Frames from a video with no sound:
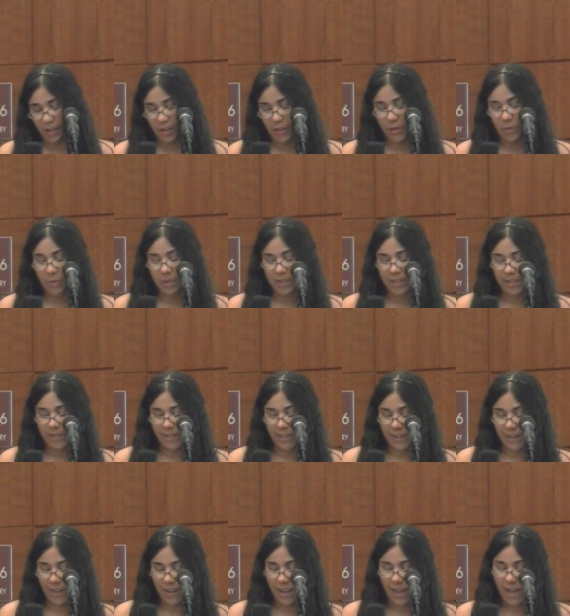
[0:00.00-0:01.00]
a little wit
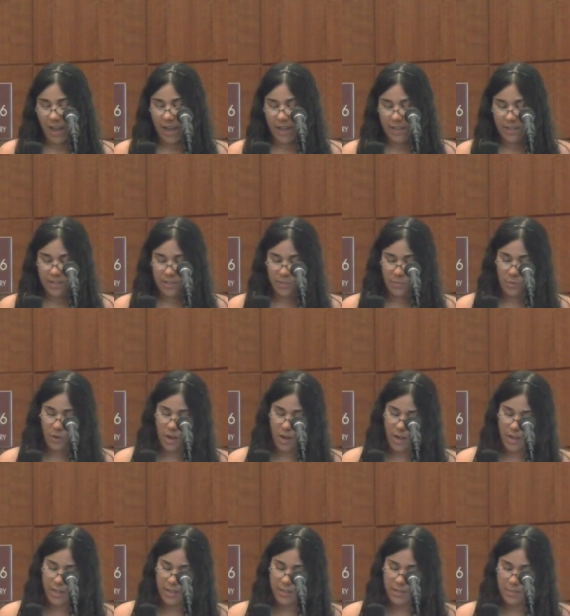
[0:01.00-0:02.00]
and a lie and some
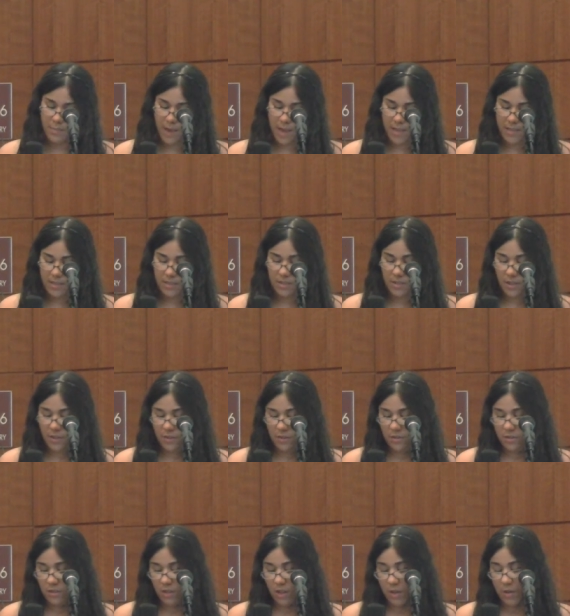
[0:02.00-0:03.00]
wine to pass
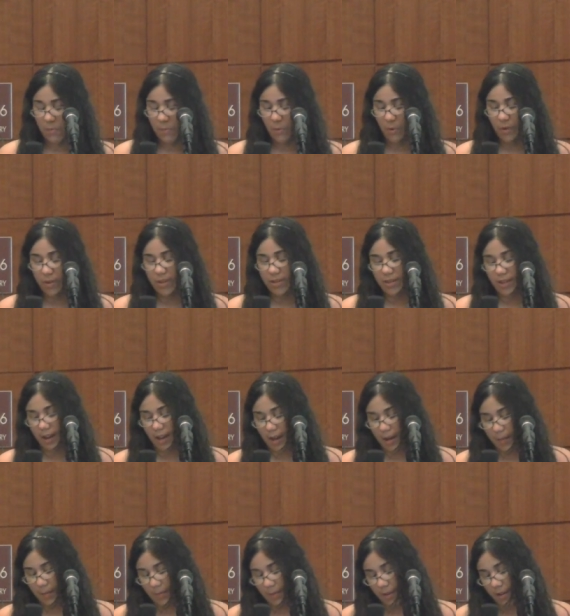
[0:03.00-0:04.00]
another's unimportant
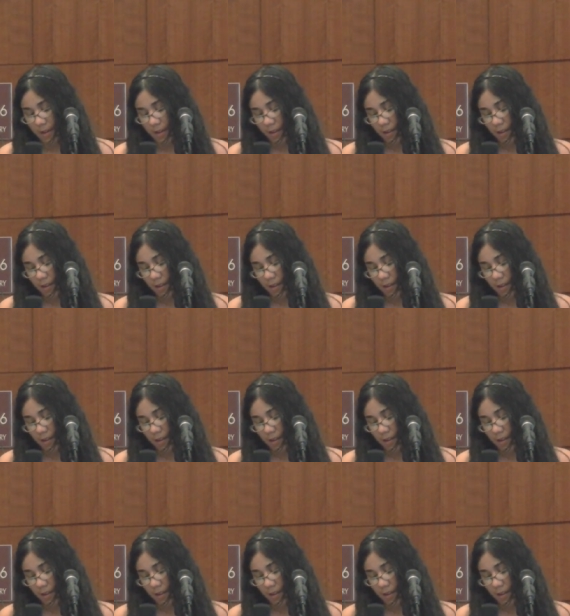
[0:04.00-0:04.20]
time.